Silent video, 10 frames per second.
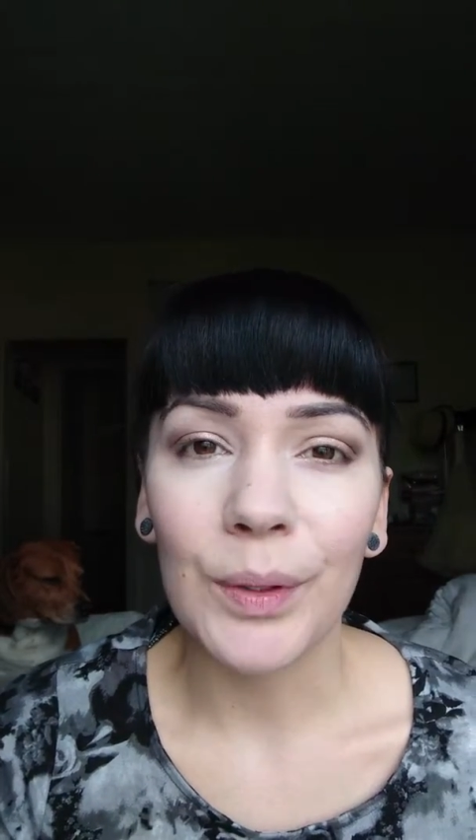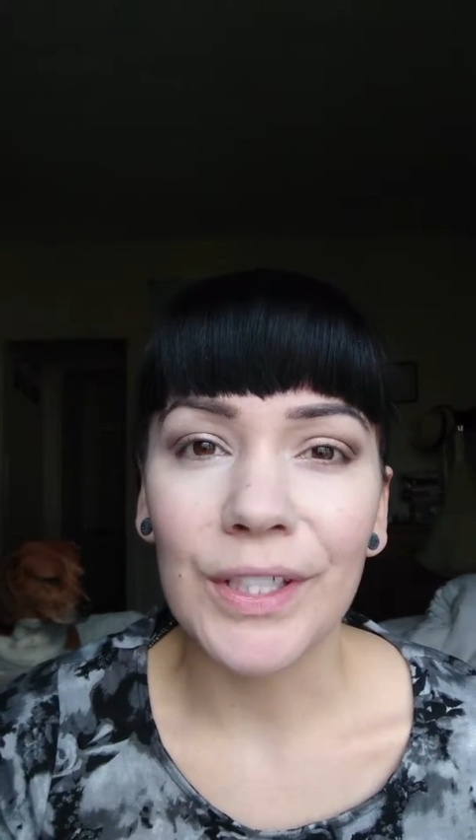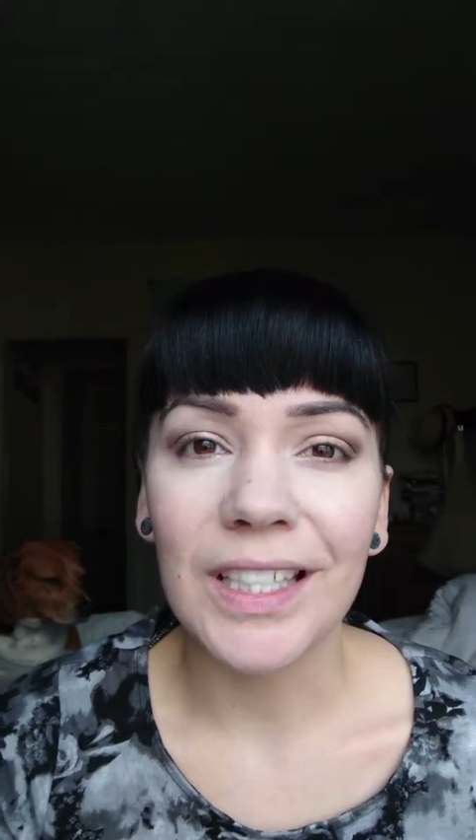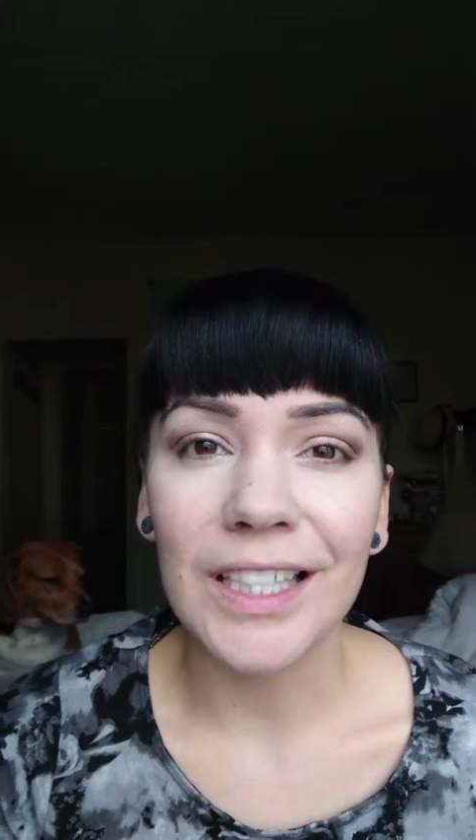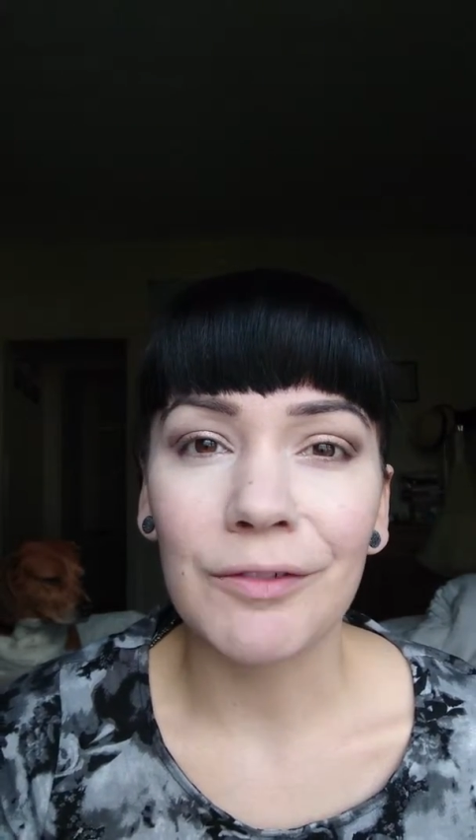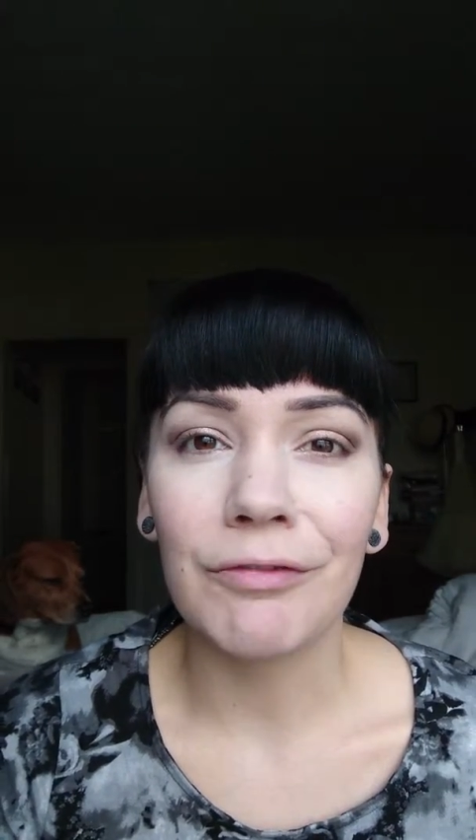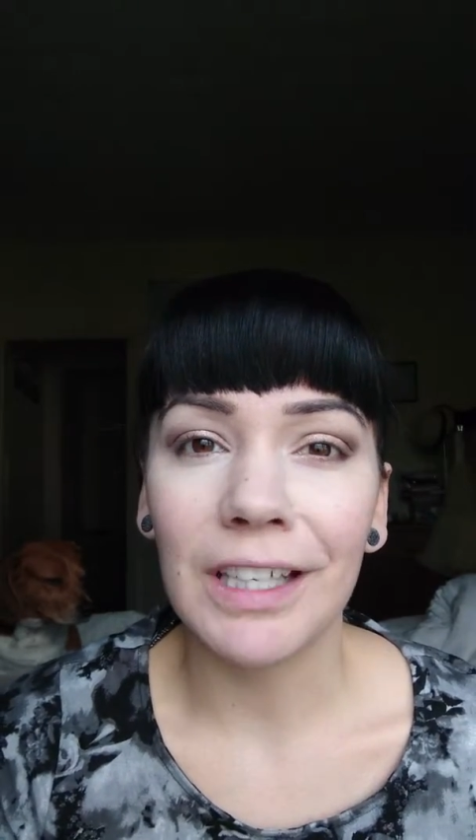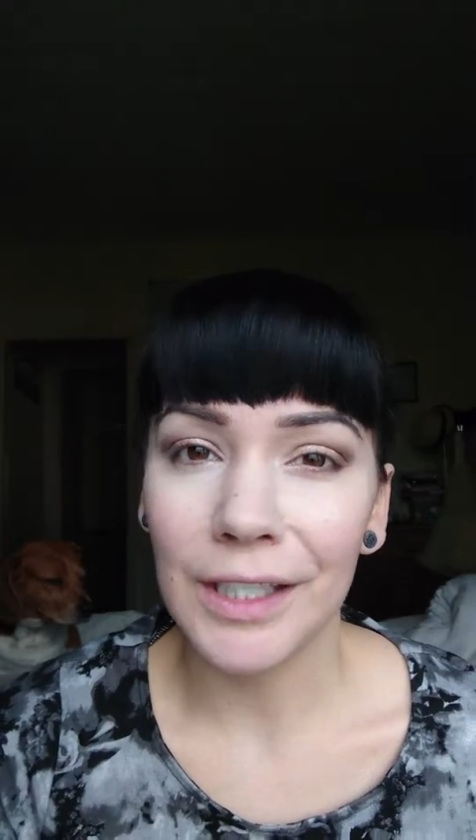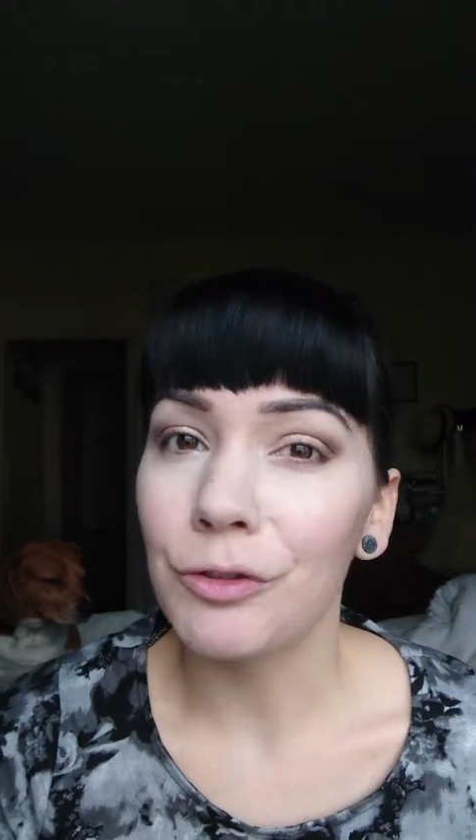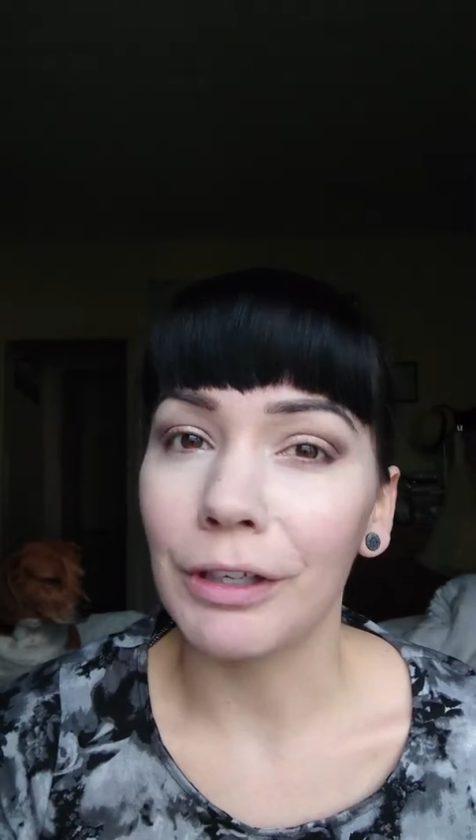but it's
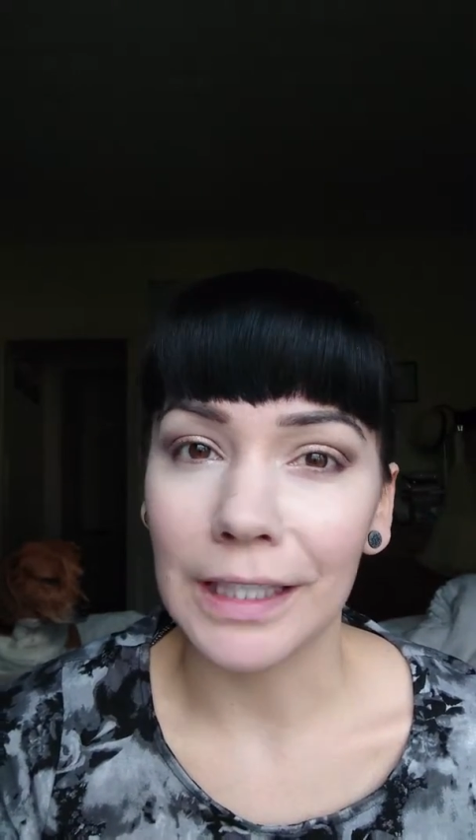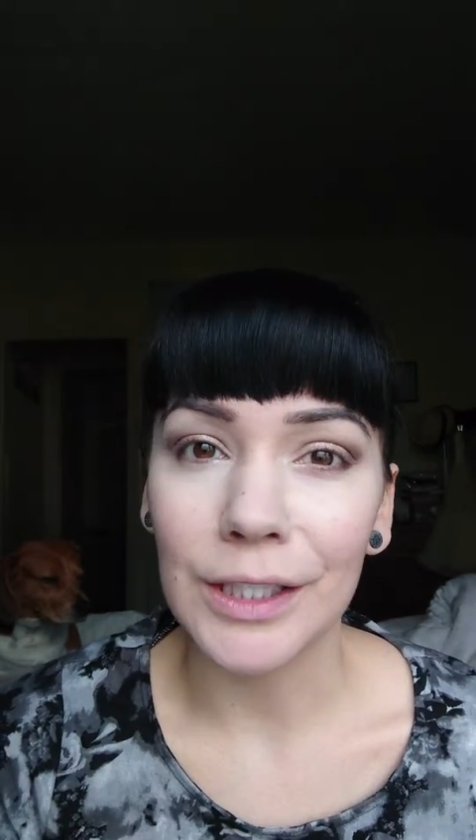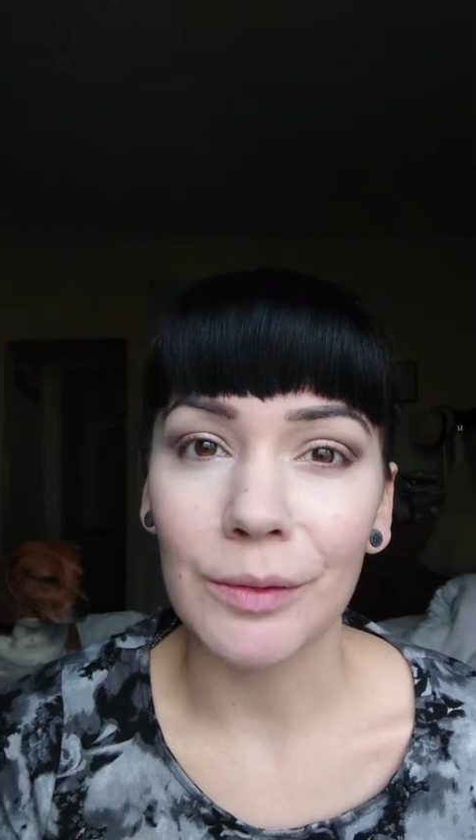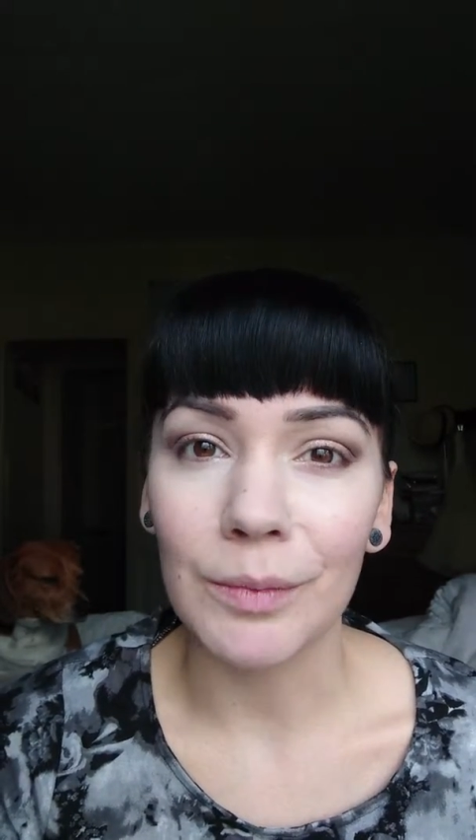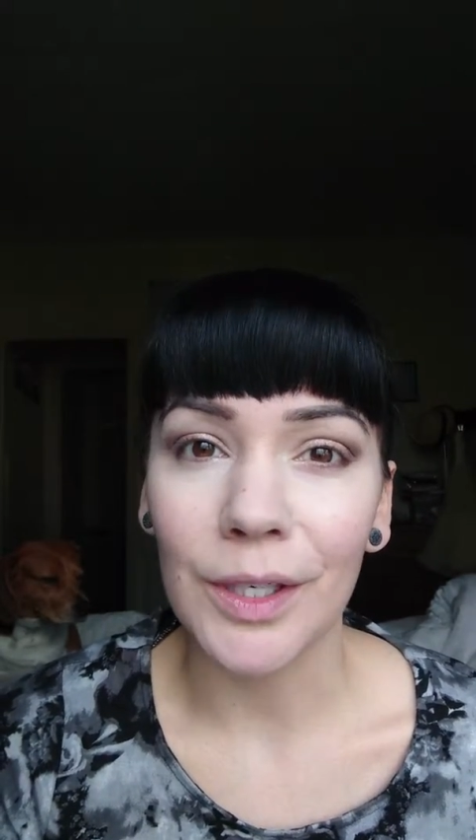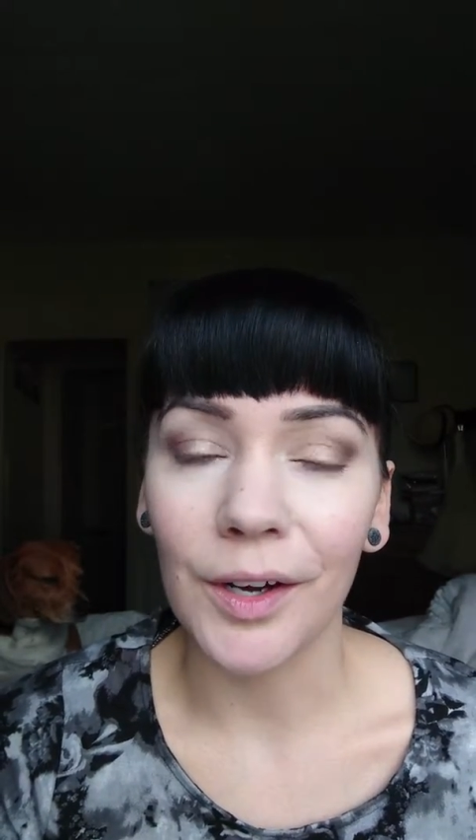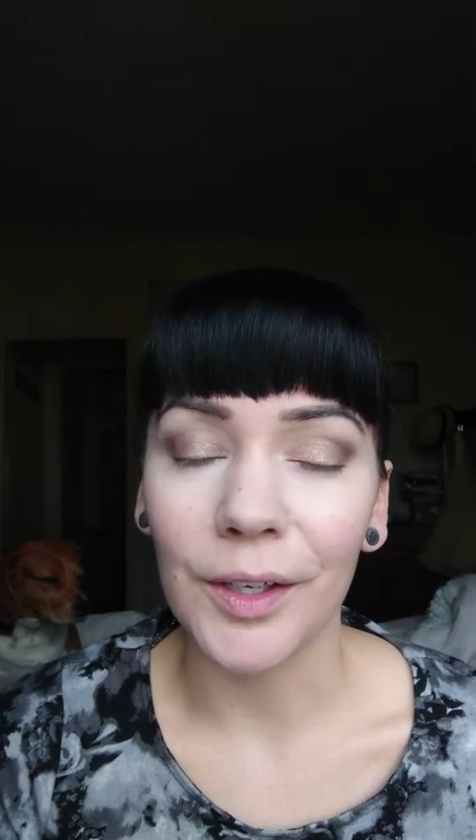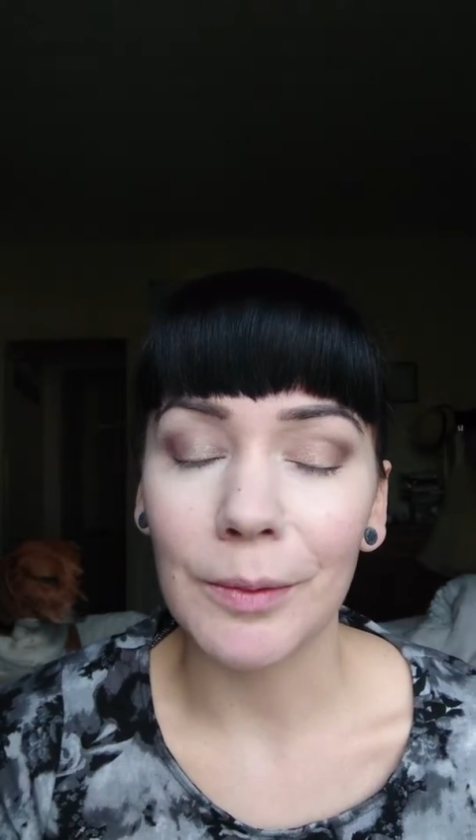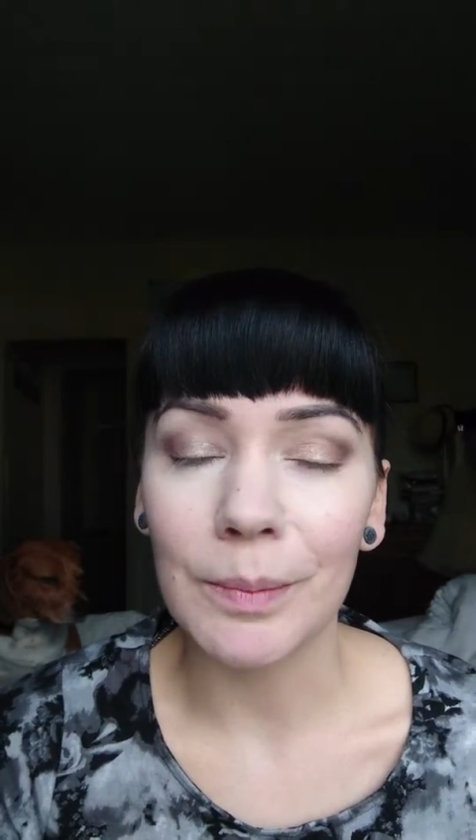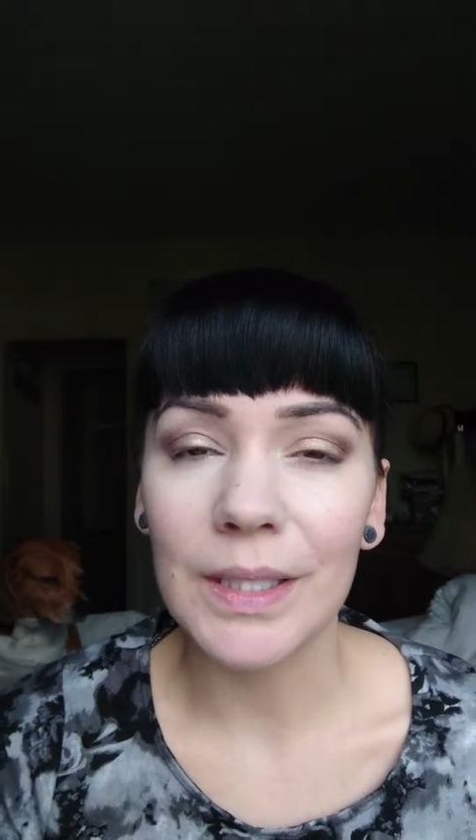really tricky
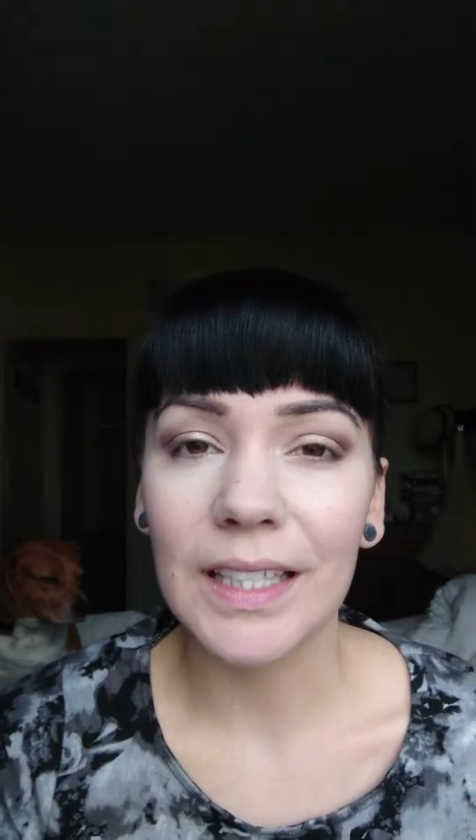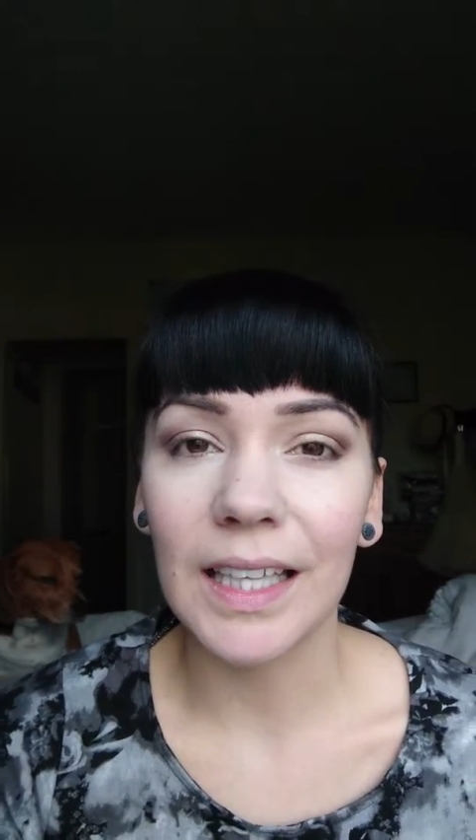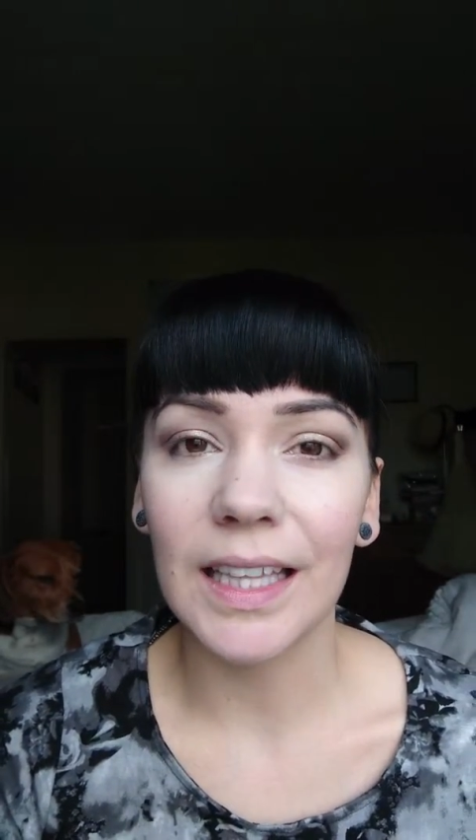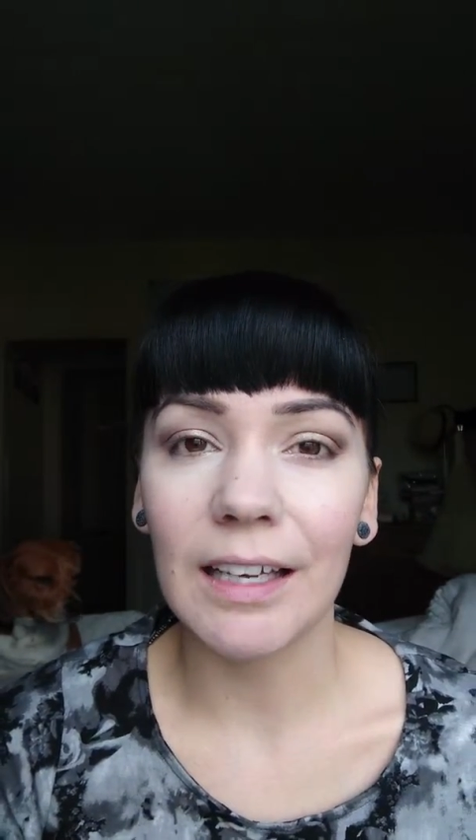sometimes.